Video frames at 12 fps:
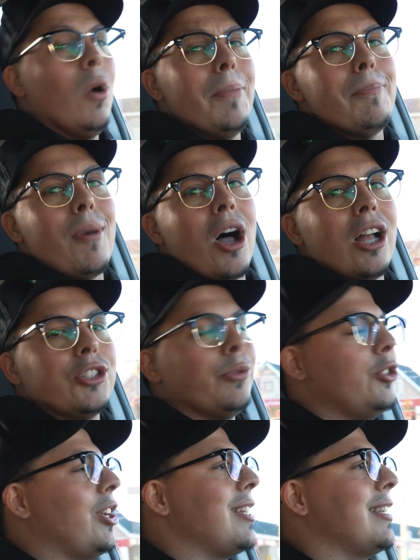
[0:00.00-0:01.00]
What mods
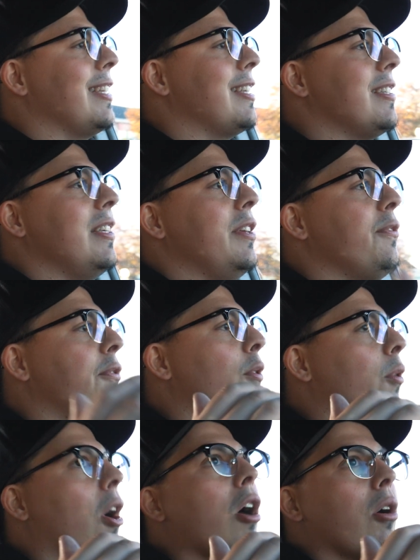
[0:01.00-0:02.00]
would you guys like to see
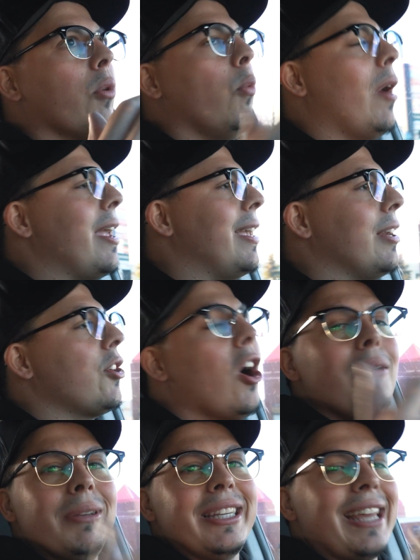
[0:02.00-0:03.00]
for our wagon?
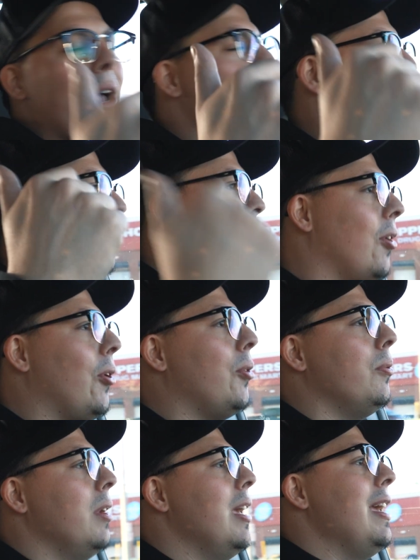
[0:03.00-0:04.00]
Comment down below
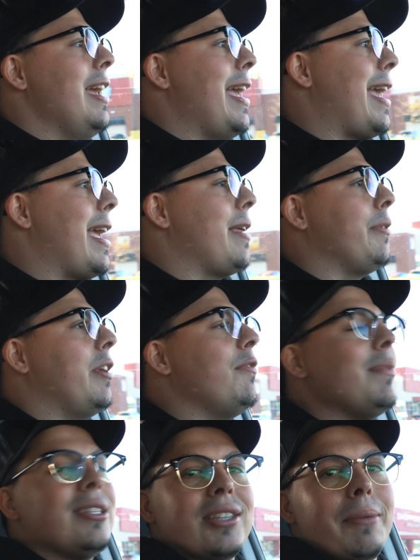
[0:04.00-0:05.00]
and
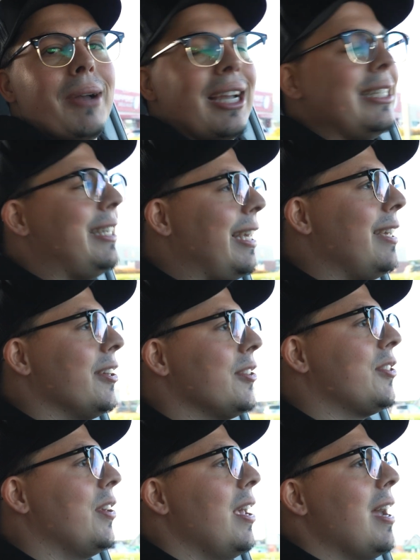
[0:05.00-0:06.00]
give me some
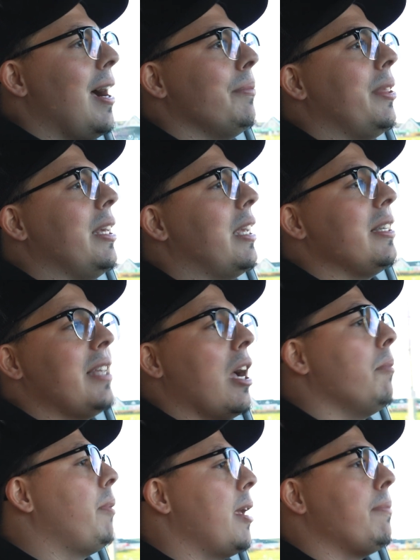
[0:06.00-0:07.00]
ideas. I'm thinking
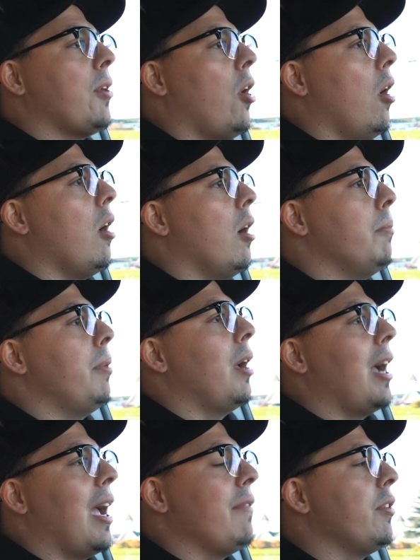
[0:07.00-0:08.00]
downpipe cob.
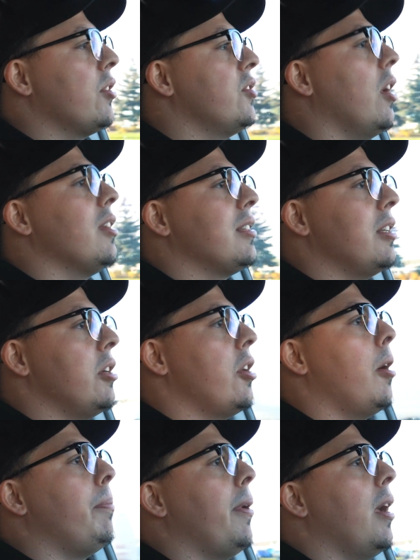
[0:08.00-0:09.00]
I have an exhaust and an
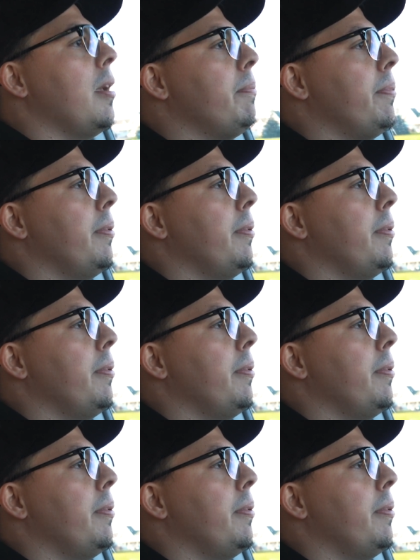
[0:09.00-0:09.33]
uppipe.